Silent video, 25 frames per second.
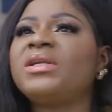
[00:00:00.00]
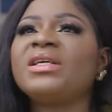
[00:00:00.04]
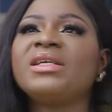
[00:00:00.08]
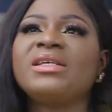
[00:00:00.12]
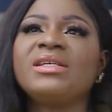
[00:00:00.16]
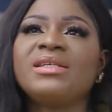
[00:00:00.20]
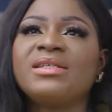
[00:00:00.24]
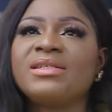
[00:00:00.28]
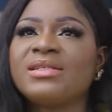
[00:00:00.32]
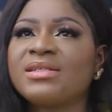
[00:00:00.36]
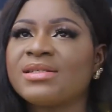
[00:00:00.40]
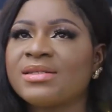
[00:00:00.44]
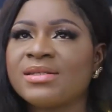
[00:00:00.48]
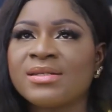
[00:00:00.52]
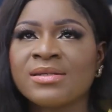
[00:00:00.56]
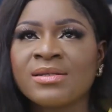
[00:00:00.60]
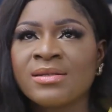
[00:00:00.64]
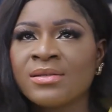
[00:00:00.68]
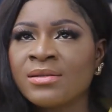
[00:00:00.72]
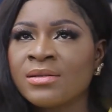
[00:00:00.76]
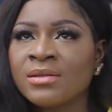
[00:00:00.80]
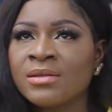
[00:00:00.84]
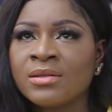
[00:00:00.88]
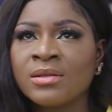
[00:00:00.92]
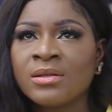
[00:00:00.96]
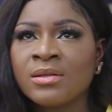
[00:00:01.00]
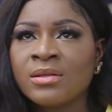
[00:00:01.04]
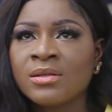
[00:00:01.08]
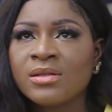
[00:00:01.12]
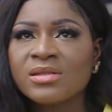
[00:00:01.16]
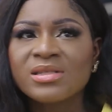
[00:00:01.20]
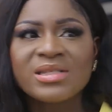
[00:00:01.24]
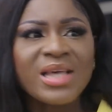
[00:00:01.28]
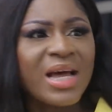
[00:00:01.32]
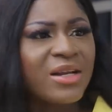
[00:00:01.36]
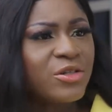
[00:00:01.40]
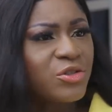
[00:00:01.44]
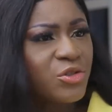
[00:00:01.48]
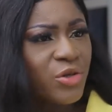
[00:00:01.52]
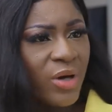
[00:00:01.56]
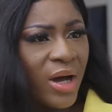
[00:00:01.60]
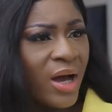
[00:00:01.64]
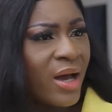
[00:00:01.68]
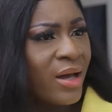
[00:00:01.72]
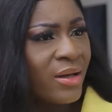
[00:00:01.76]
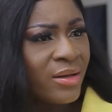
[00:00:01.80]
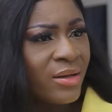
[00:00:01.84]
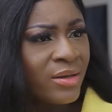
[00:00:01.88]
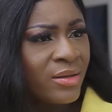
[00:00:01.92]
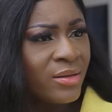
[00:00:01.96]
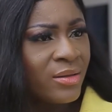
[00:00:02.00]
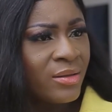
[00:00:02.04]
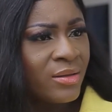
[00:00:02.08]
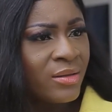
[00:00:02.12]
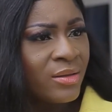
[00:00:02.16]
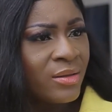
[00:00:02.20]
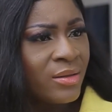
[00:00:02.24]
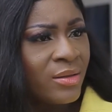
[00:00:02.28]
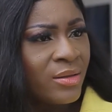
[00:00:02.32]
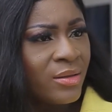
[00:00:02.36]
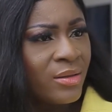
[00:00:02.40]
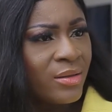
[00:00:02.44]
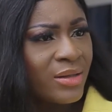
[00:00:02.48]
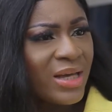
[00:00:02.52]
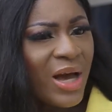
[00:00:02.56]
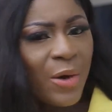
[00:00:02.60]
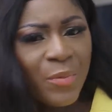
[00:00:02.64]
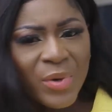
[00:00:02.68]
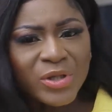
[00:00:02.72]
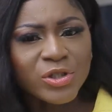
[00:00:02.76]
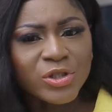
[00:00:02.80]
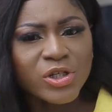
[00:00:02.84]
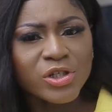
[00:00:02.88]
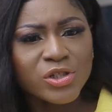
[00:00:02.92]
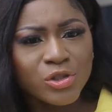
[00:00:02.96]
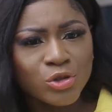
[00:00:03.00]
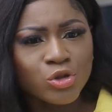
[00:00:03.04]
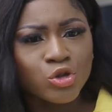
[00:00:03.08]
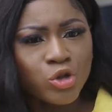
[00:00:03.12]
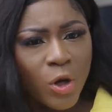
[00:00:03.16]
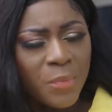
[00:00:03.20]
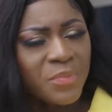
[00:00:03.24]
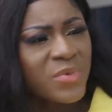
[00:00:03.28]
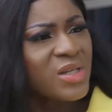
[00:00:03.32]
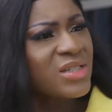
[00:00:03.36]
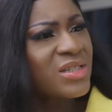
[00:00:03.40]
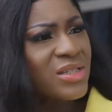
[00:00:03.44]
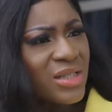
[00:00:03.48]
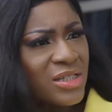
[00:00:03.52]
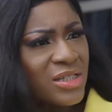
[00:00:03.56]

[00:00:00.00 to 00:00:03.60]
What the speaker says: please. Sandra, can we just drop this